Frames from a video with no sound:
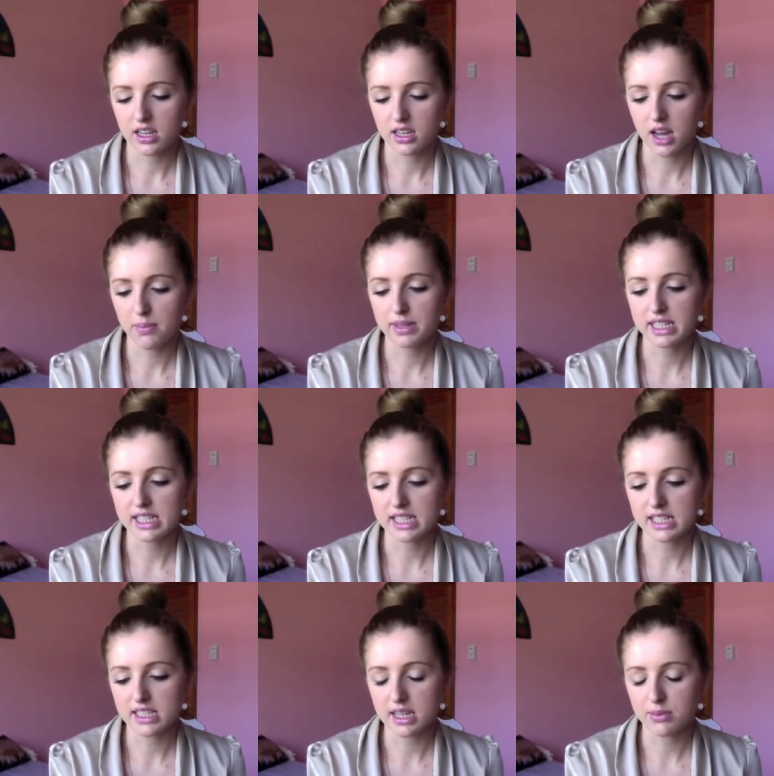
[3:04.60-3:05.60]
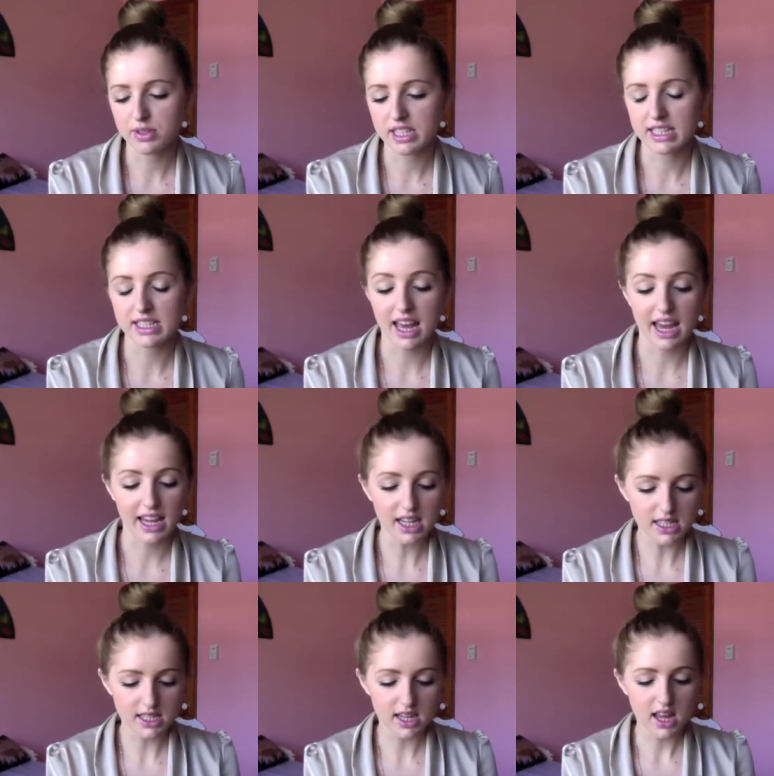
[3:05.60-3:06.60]
number
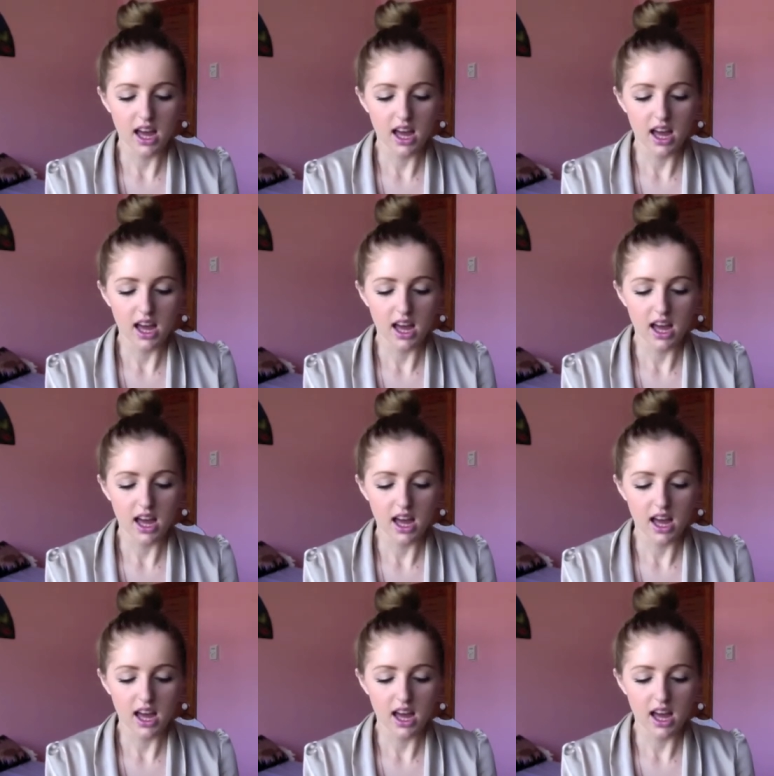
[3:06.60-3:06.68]
668